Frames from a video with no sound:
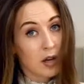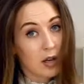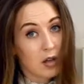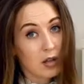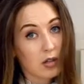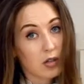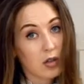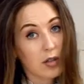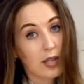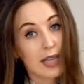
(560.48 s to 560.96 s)

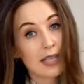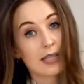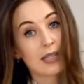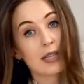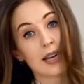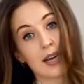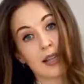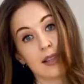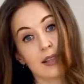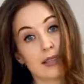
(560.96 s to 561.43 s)
So that's
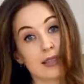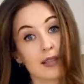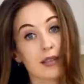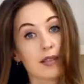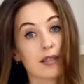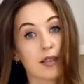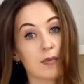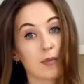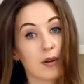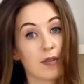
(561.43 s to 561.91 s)
another
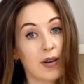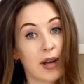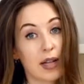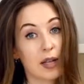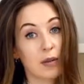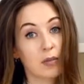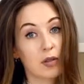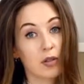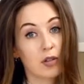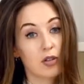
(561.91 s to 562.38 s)
system
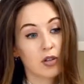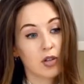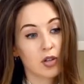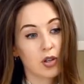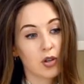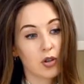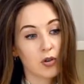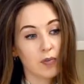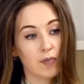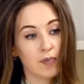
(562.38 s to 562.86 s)
available to
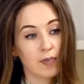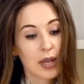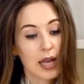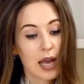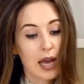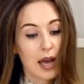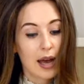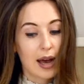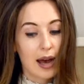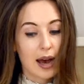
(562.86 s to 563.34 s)
you.
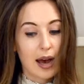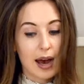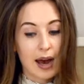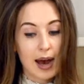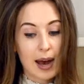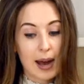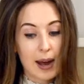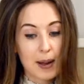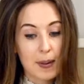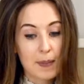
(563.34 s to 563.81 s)

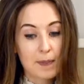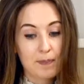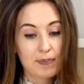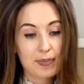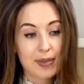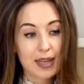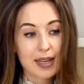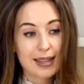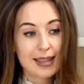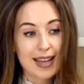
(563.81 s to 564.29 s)

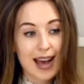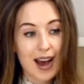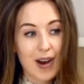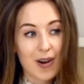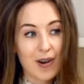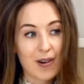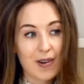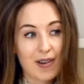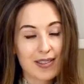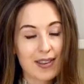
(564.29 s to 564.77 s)

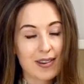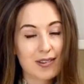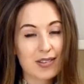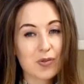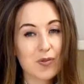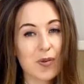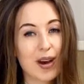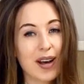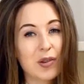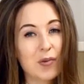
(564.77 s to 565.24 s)
Now,
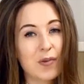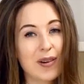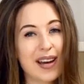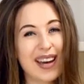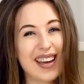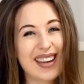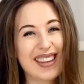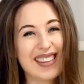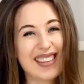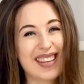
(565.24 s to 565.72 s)
there's one
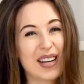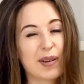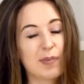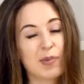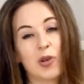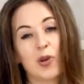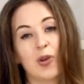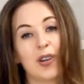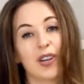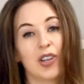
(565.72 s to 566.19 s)
way that
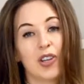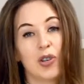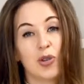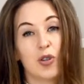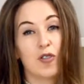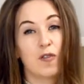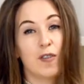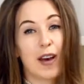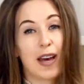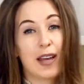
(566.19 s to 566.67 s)
I'm not a
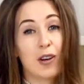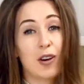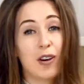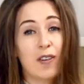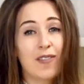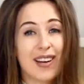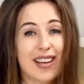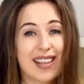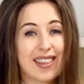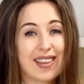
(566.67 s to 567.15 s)
huge fan
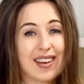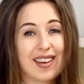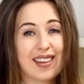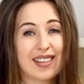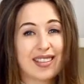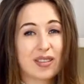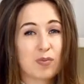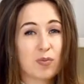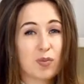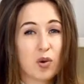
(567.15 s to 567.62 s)
of. I think
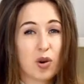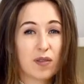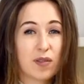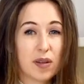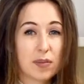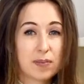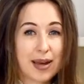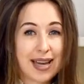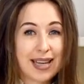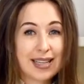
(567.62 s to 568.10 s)
it's more of
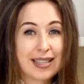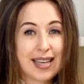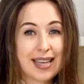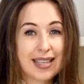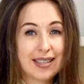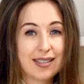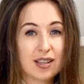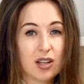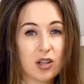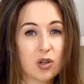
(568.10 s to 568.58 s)
a
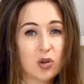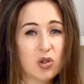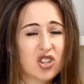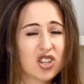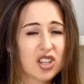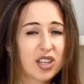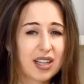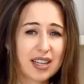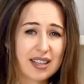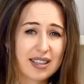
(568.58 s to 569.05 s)
band-aid
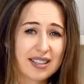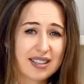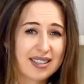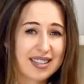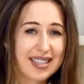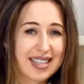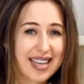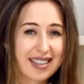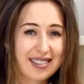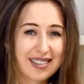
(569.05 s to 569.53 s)
solution, and it's
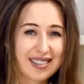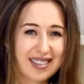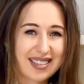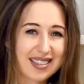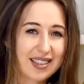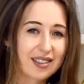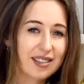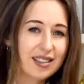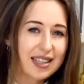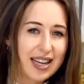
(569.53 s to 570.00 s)
debt
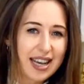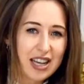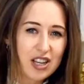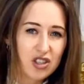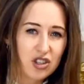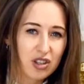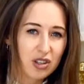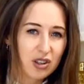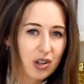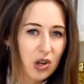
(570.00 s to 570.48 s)

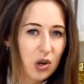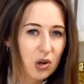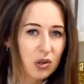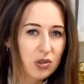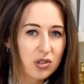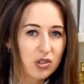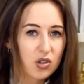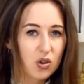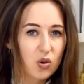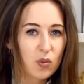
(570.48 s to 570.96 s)
consolidation
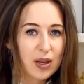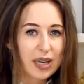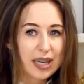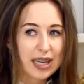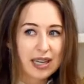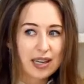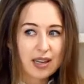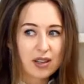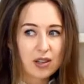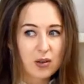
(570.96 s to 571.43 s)
loan. So we
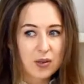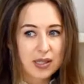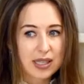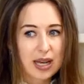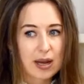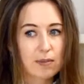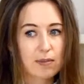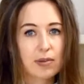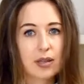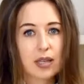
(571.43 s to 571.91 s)
hear those
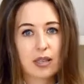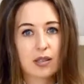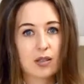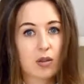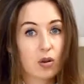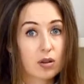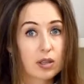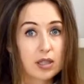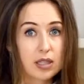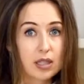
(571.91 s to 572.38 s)
companies
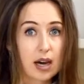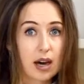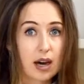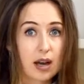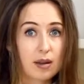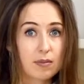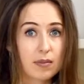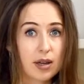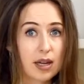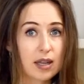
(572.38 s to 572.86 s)
all the
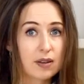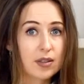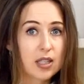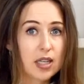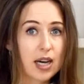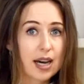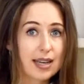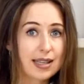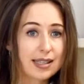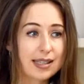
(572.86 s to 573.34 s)
time
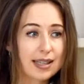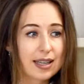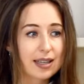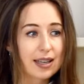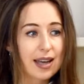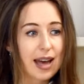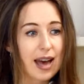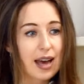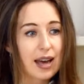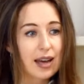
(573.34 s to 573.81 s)

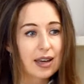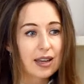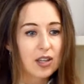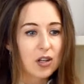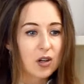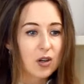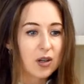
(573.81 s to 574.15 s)
advertising, hey,